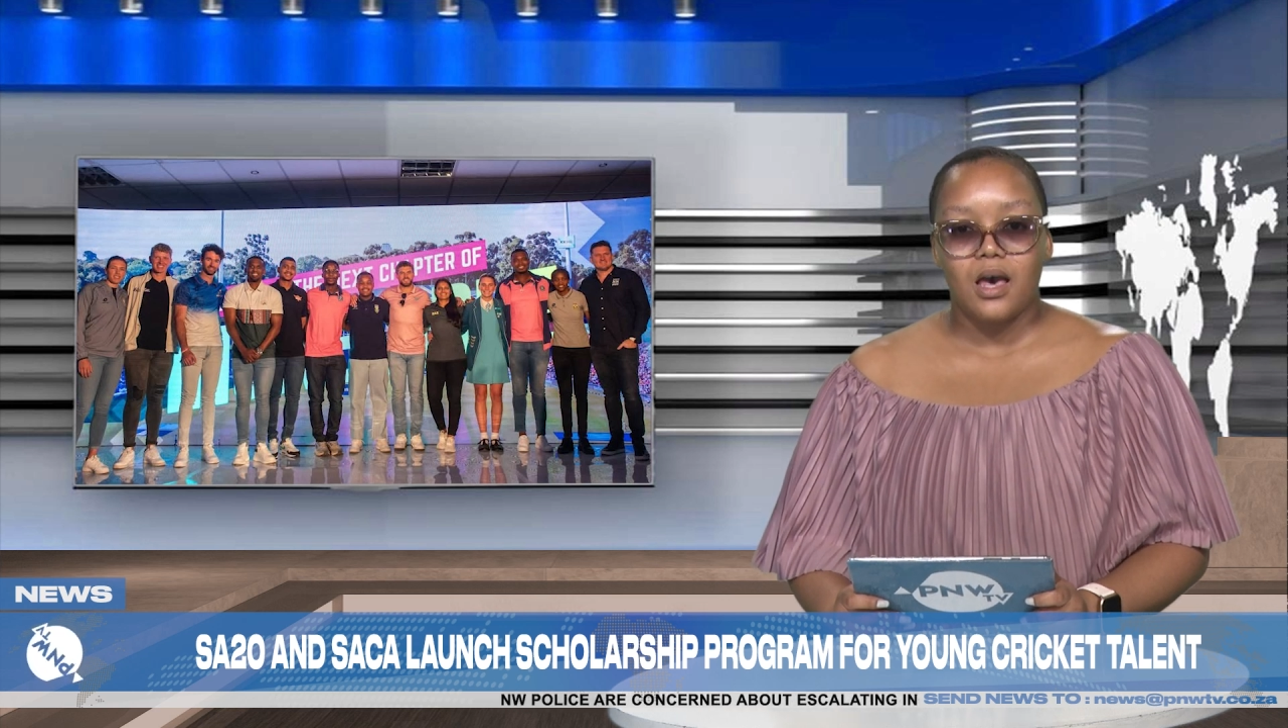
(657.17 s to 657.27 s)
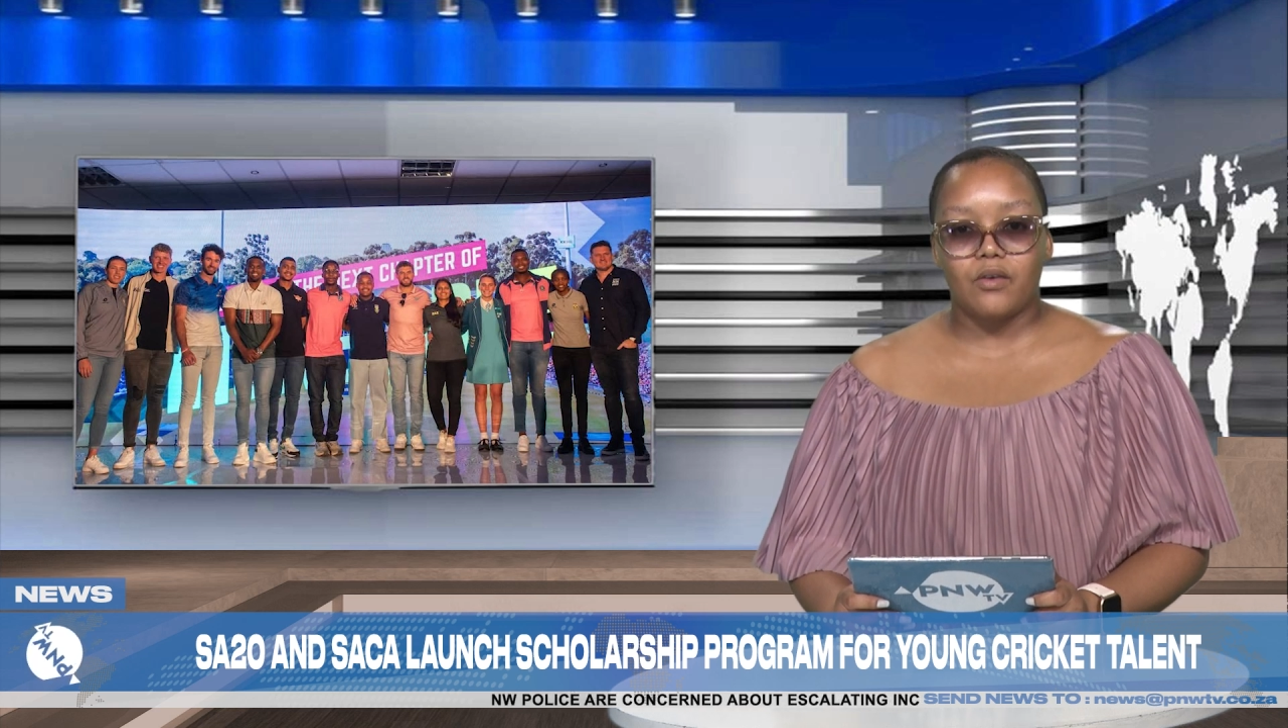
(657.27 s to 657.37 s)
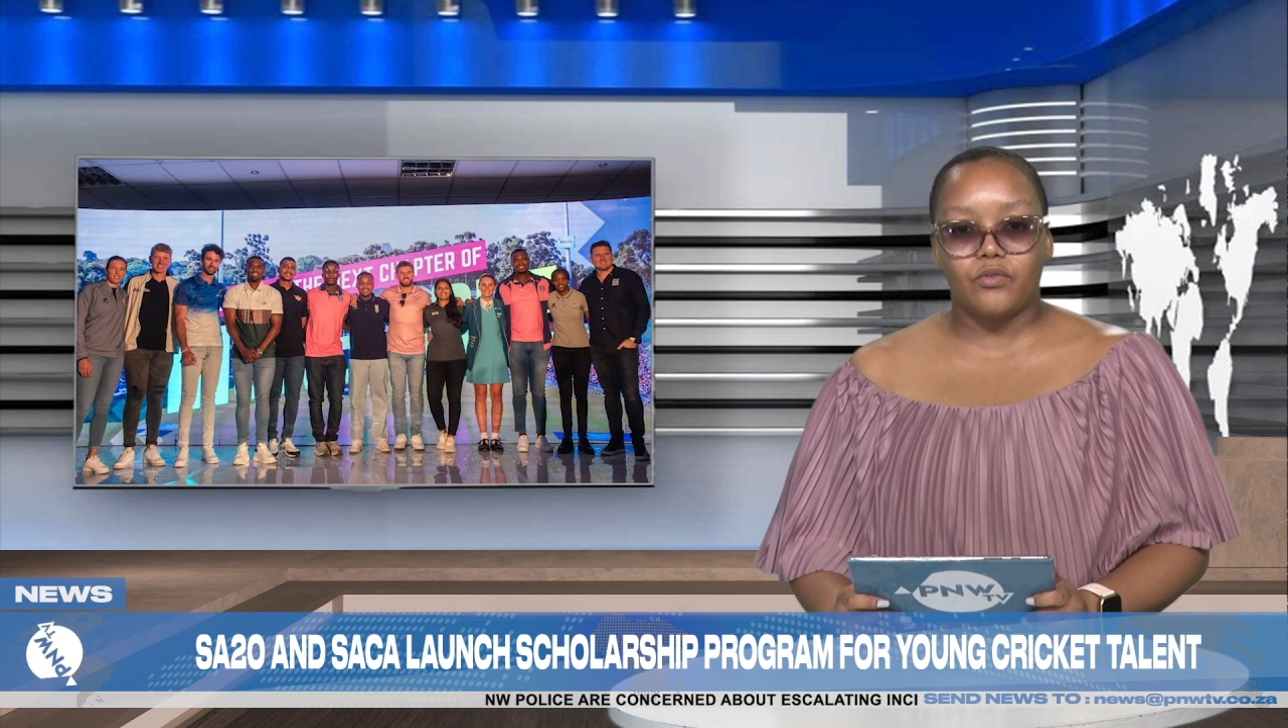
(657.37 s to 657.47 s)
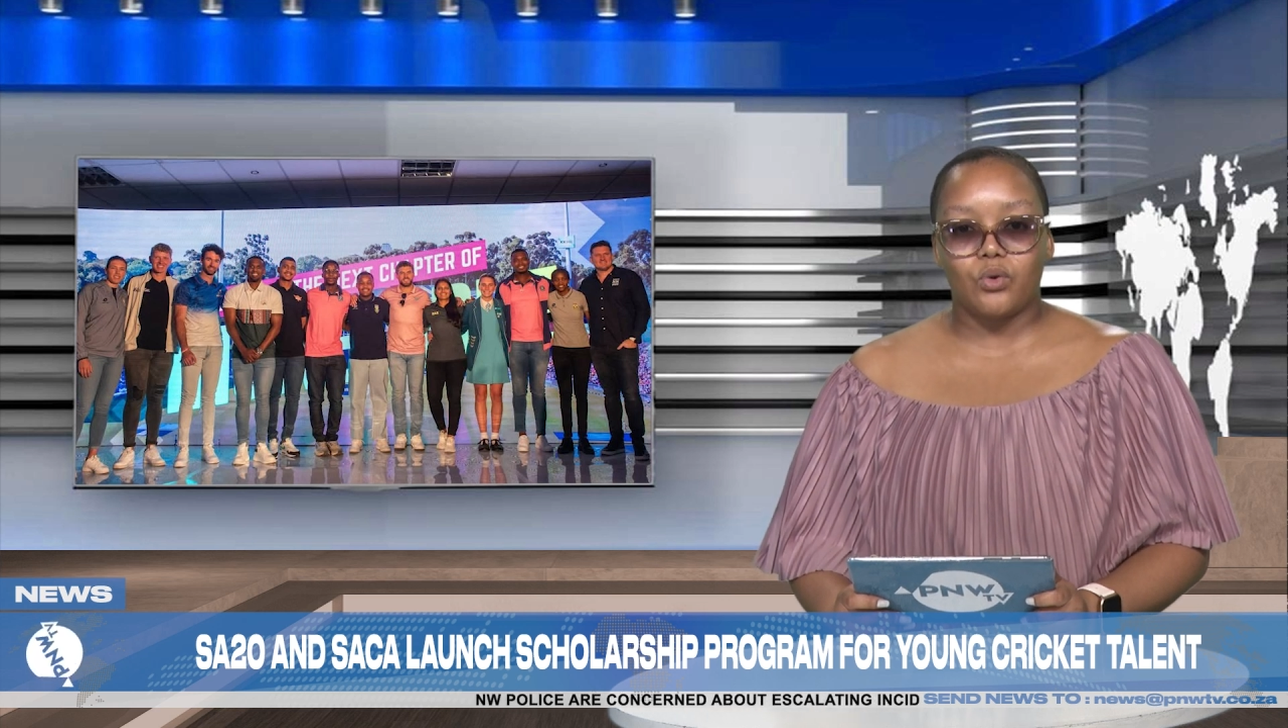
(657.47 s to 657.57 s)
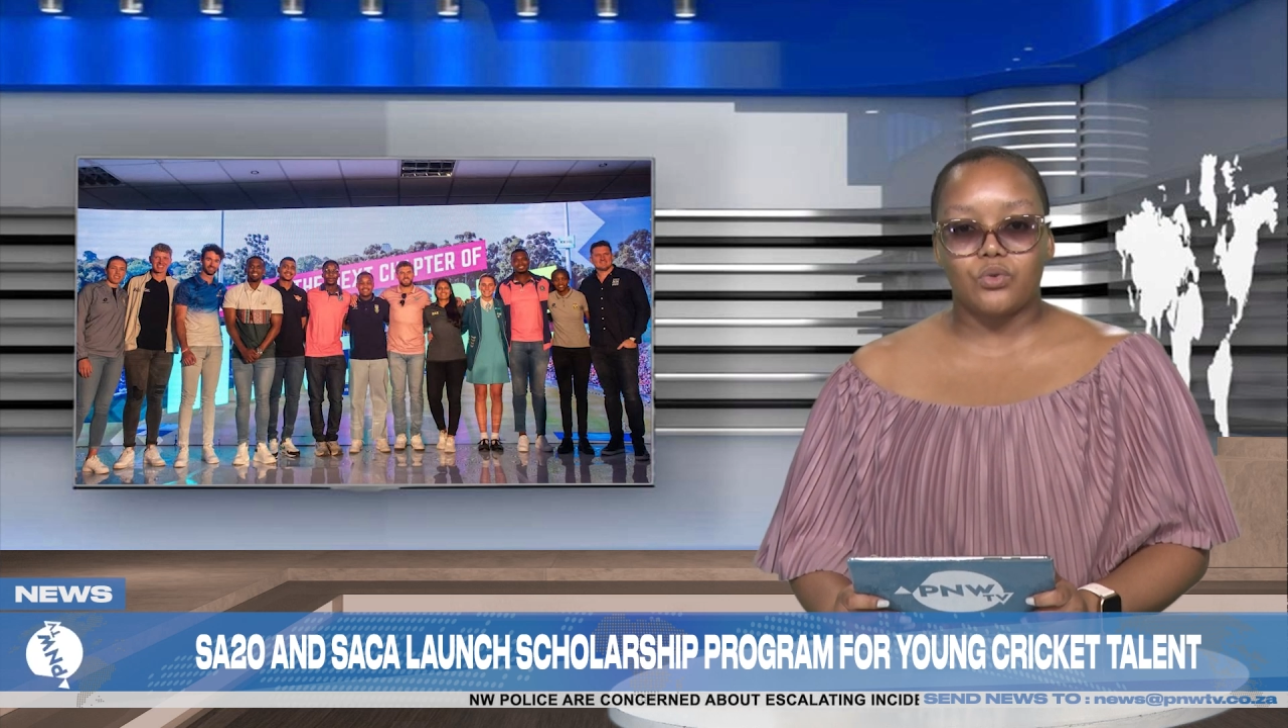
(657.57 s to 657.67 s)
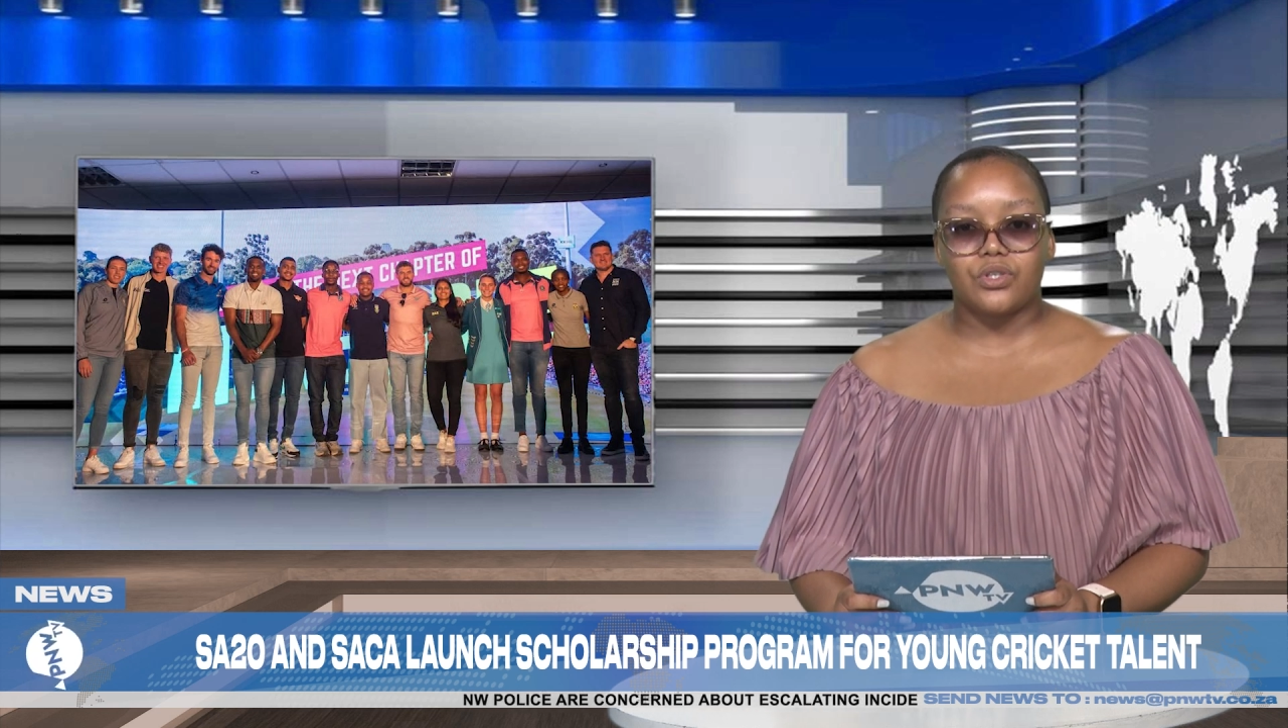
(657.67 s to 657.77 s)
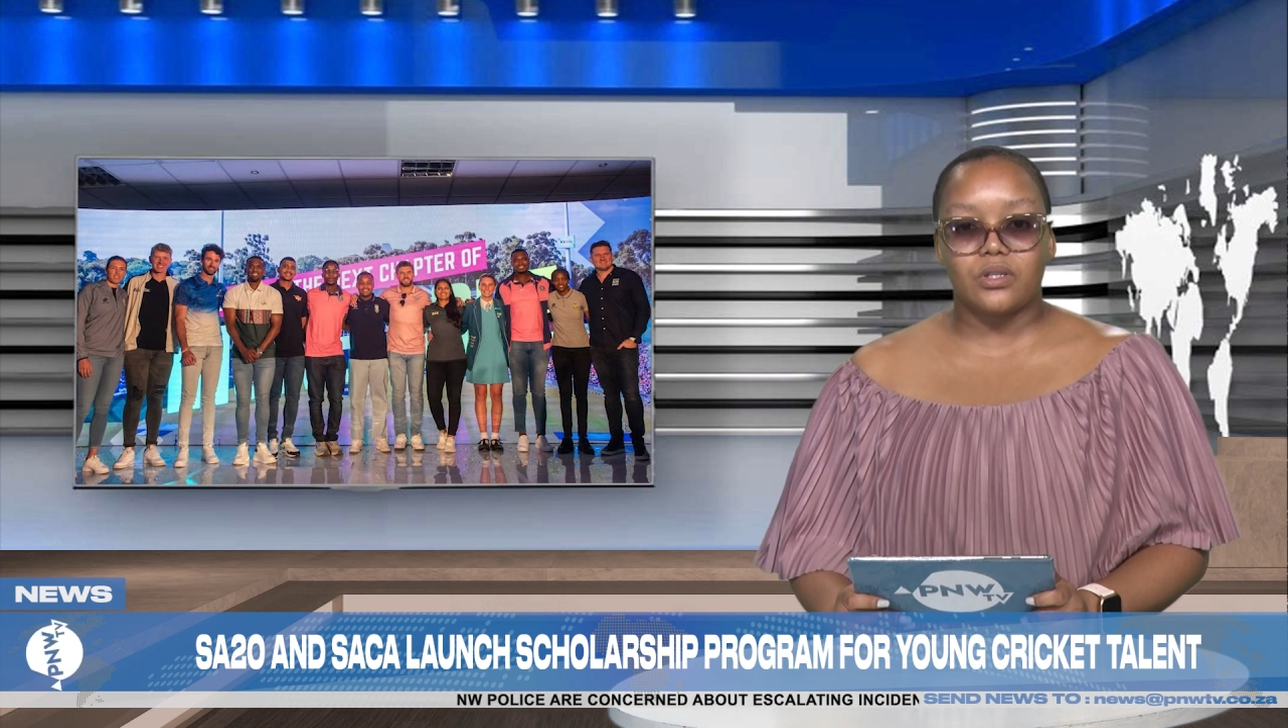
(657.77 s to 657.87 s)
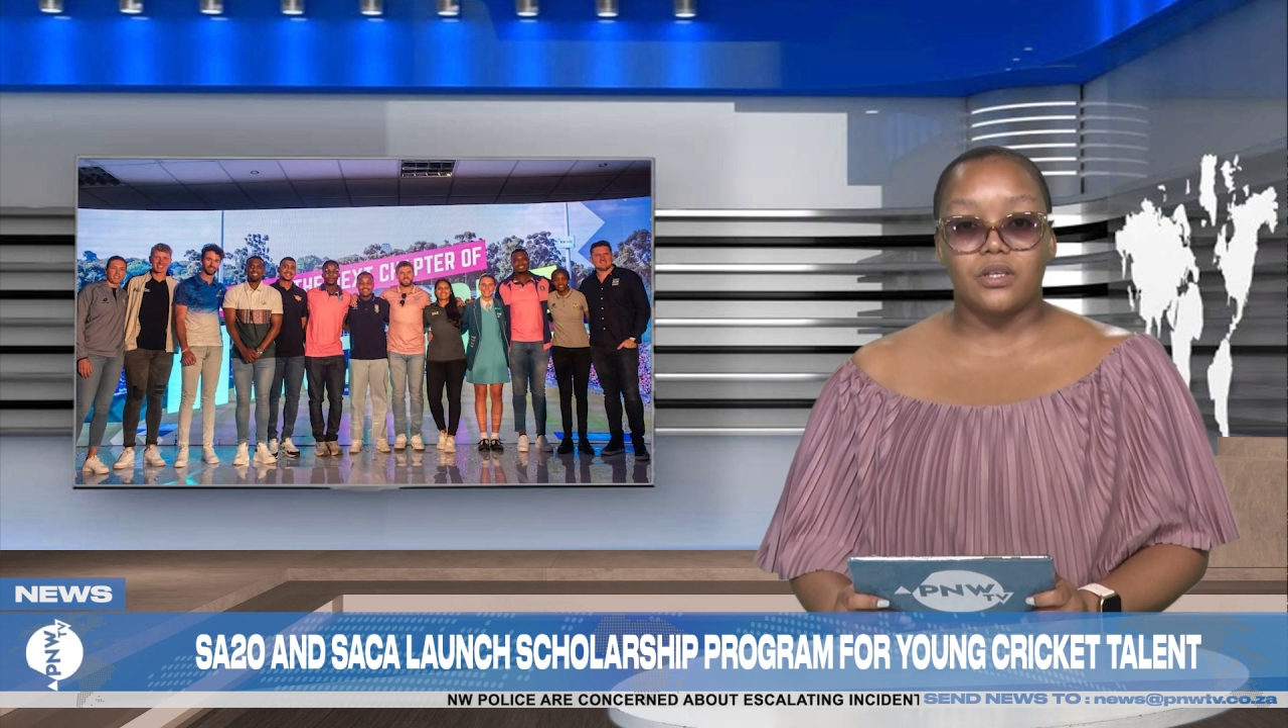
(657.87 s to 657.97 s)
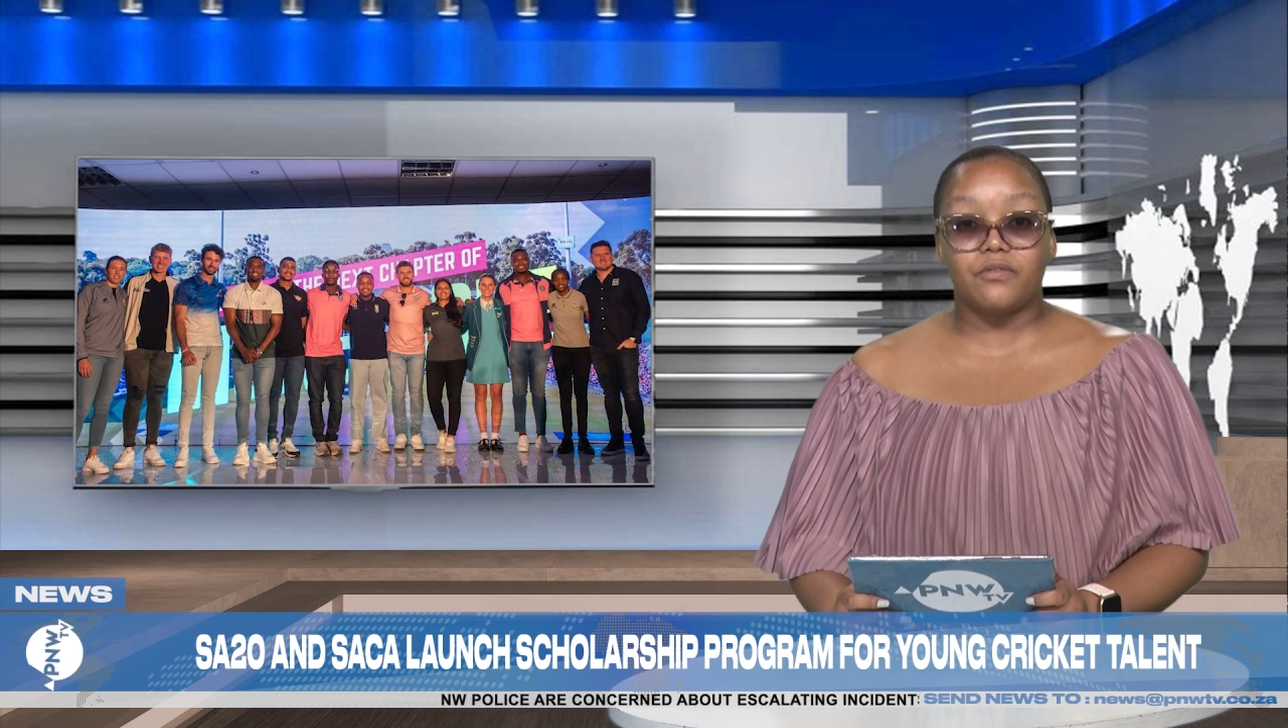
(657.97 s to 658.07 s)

have launched the